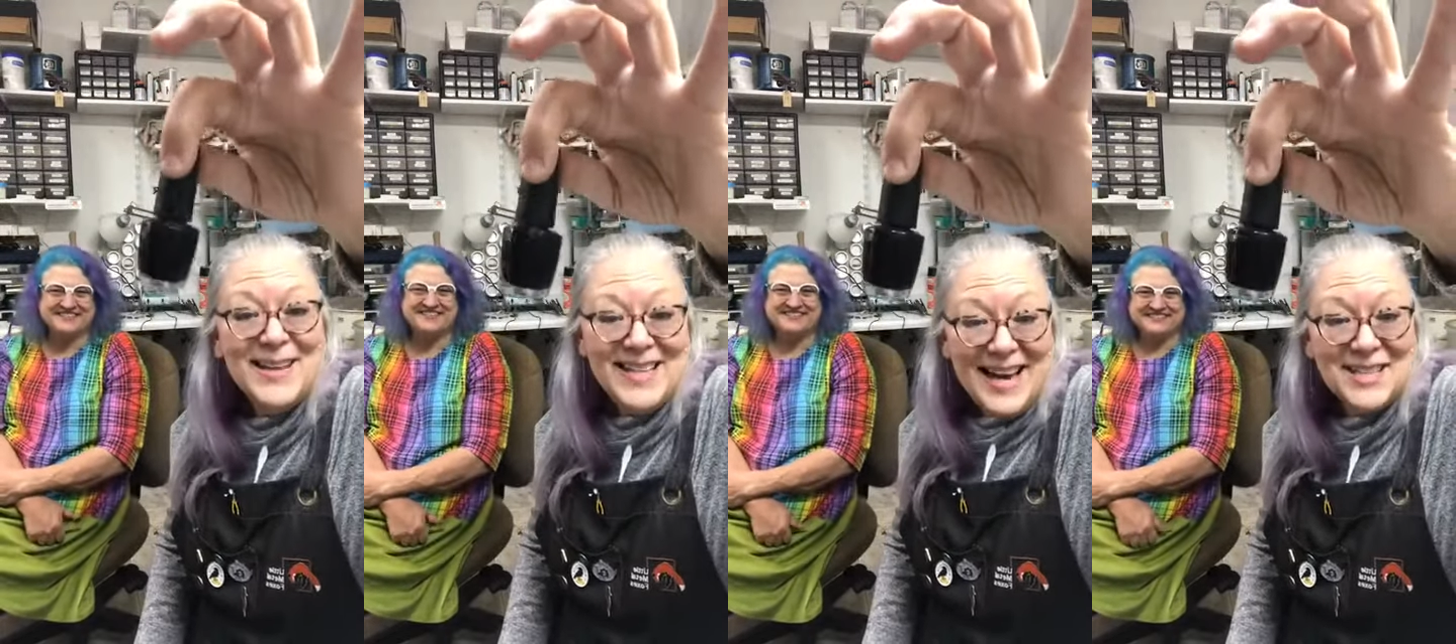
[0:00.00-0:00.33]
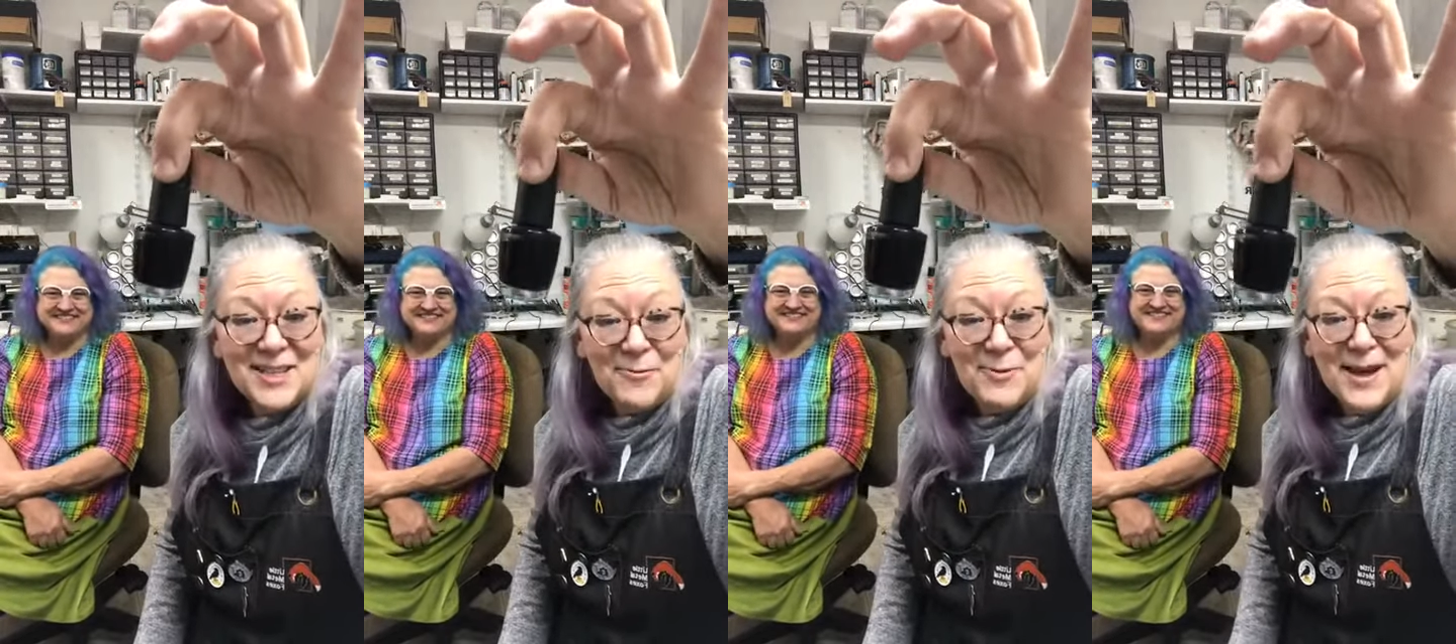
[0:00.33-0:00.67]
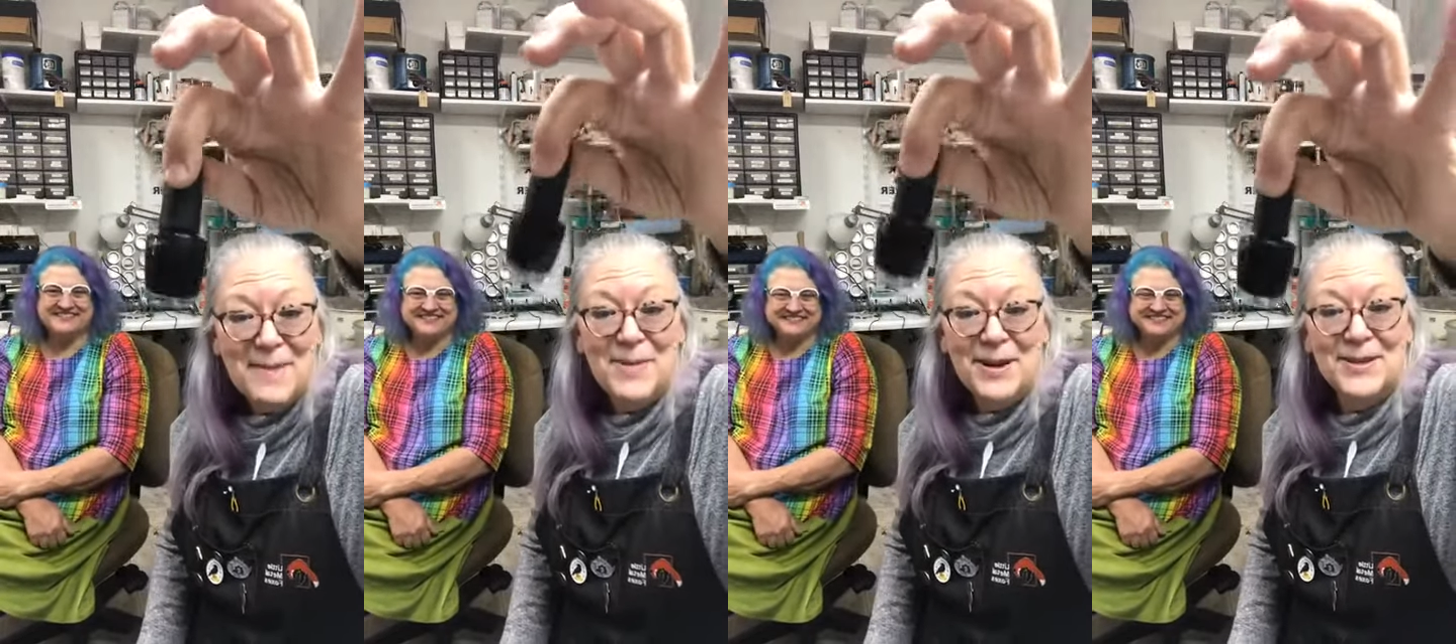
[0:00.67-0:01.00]
is
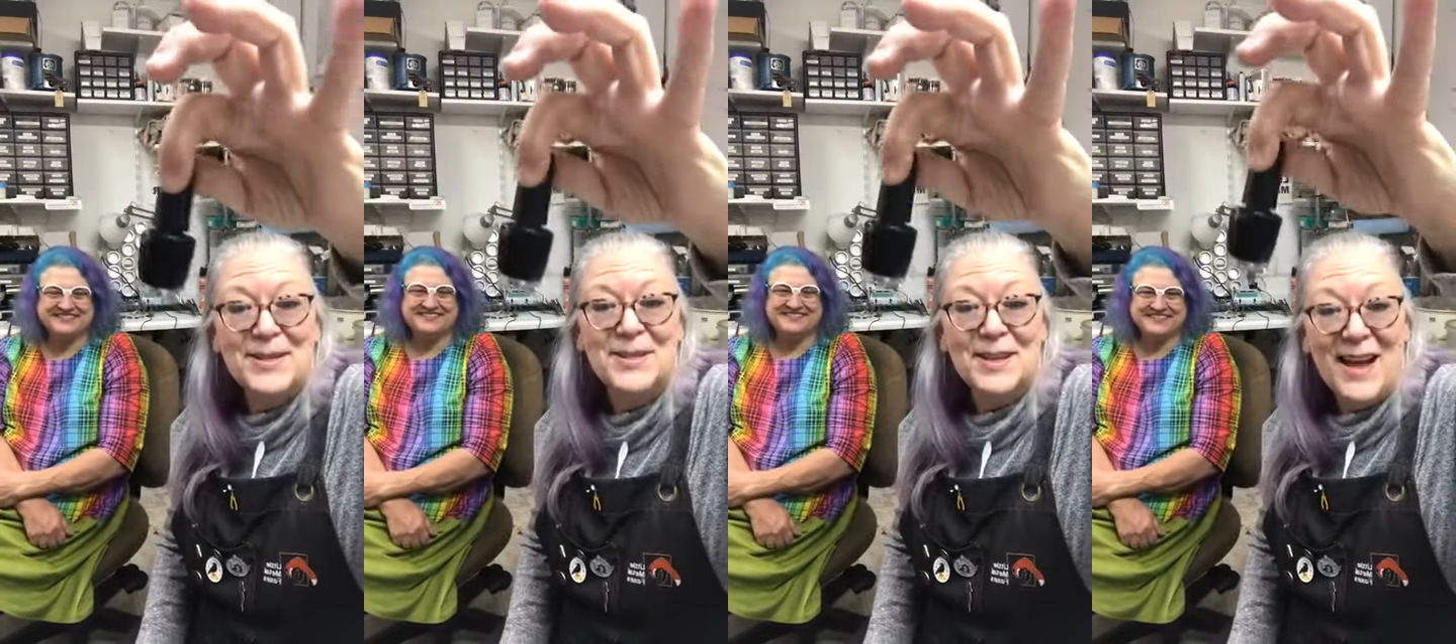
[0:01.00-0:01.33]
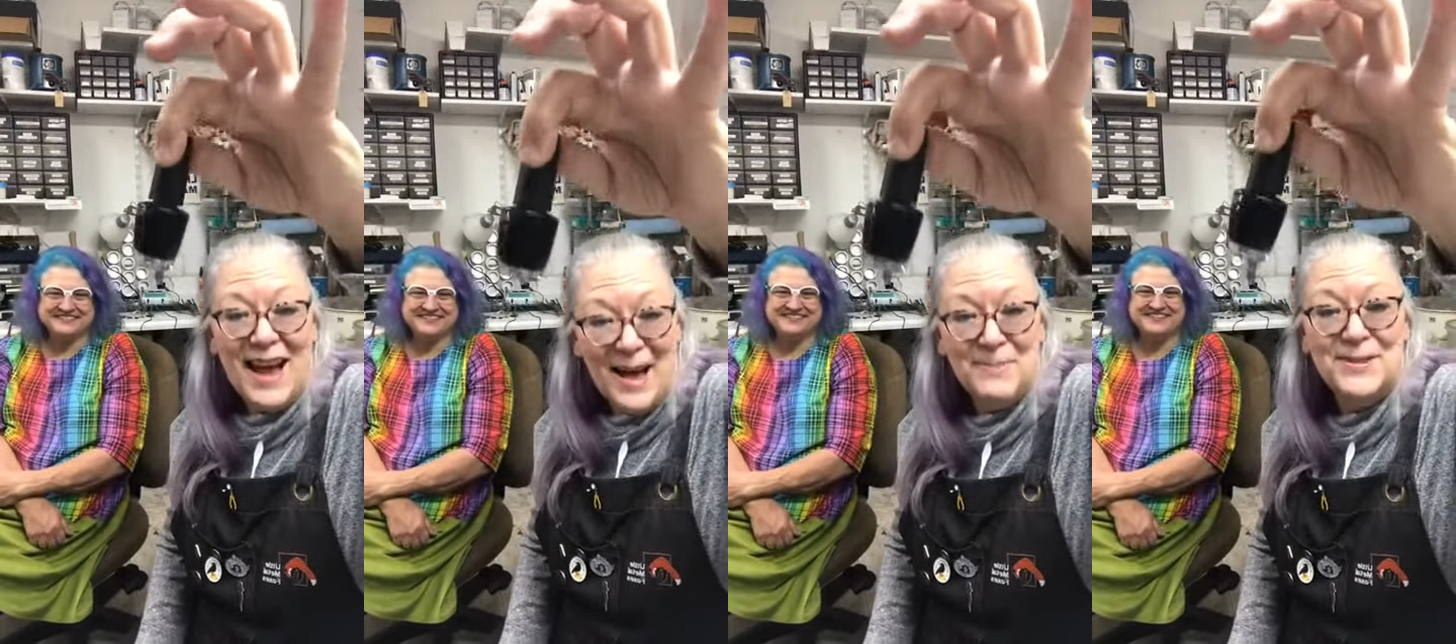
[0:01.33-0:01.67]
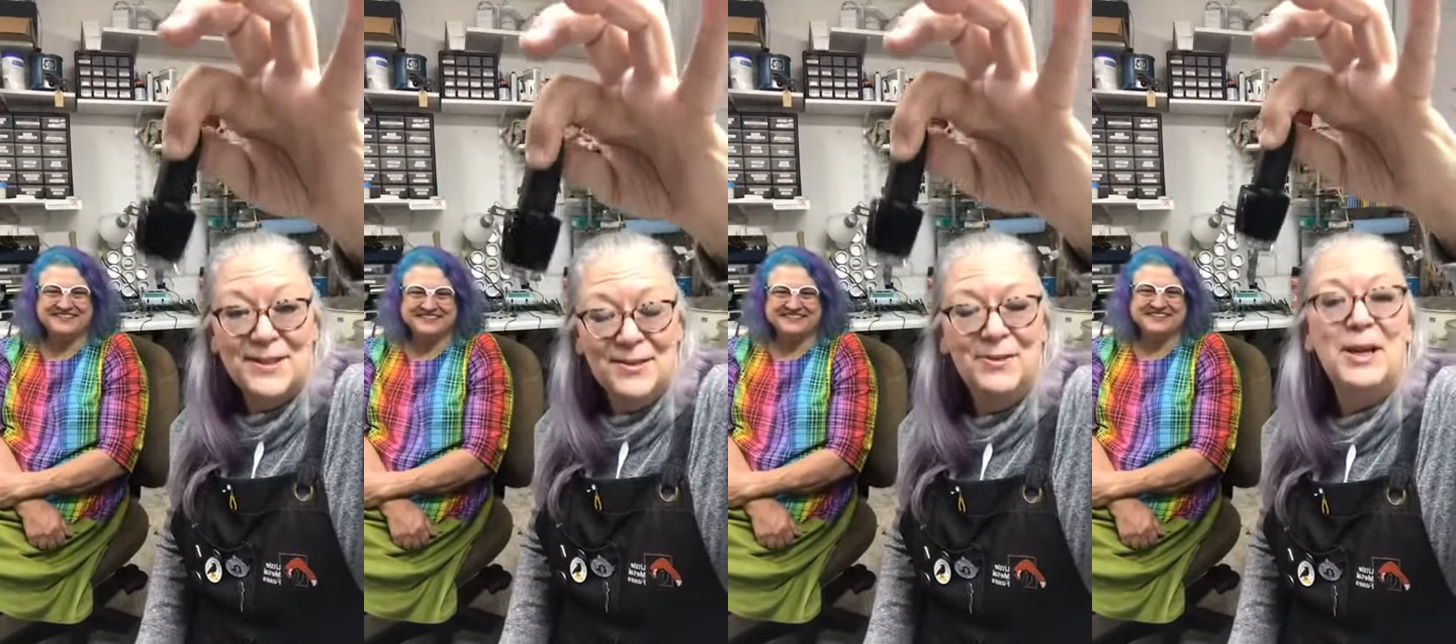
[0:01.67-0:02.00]
fantastic for that, because it's
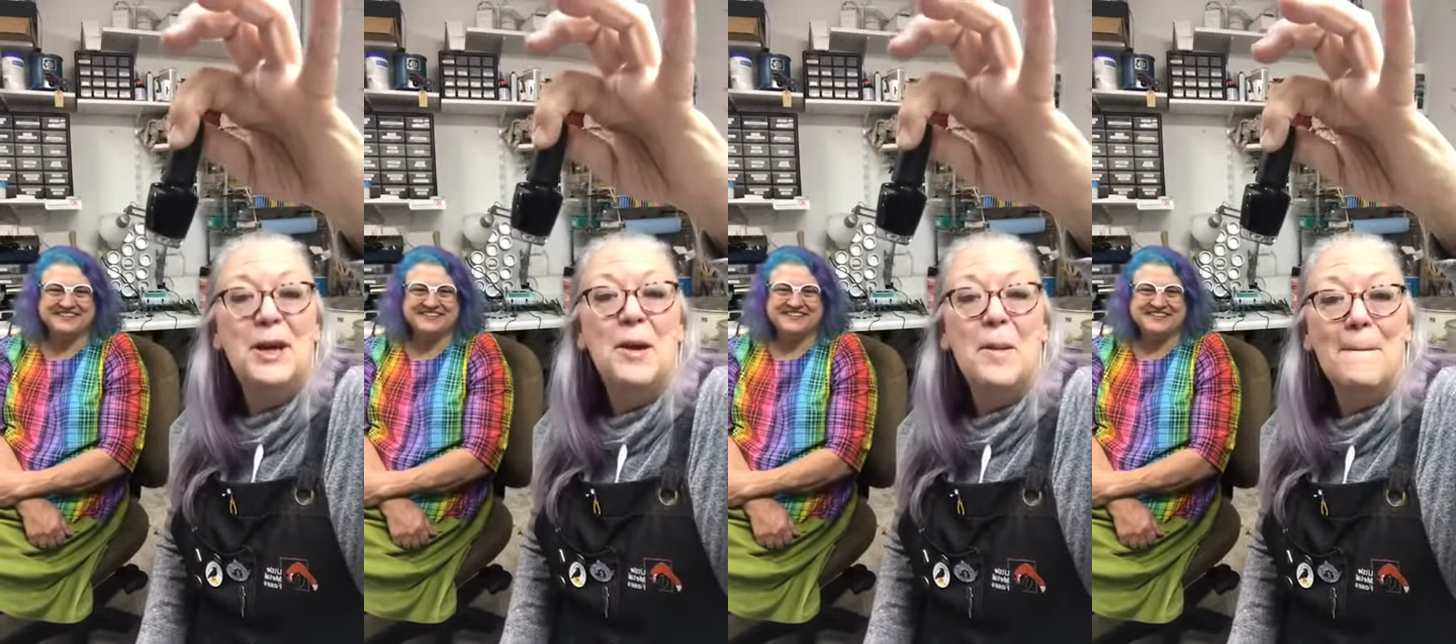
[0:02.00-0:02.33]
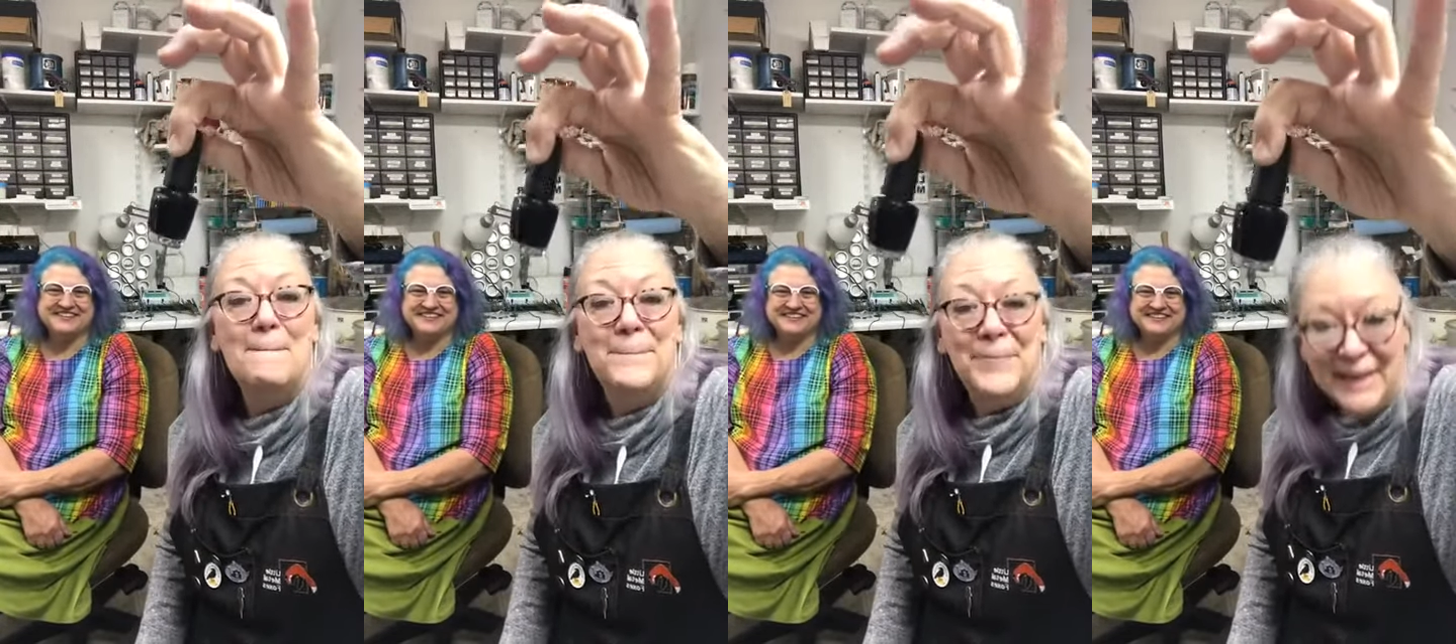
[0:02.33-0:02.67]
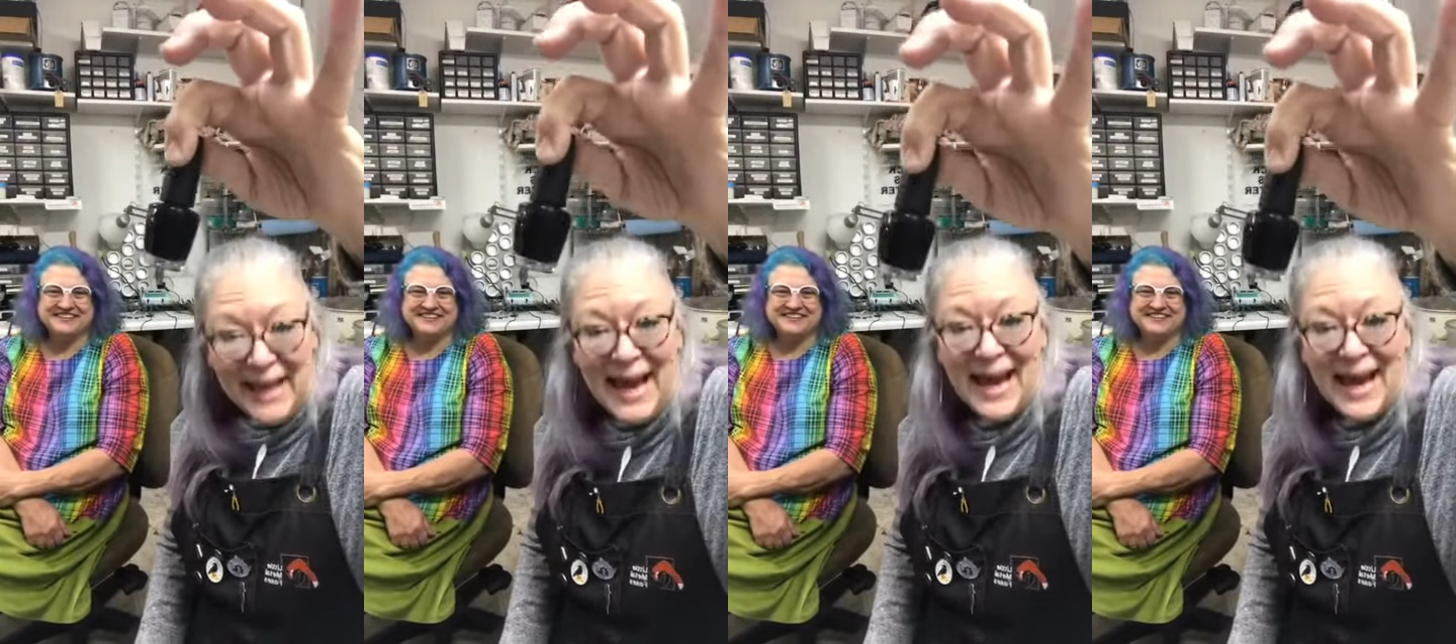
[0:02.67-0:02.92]
an absolutely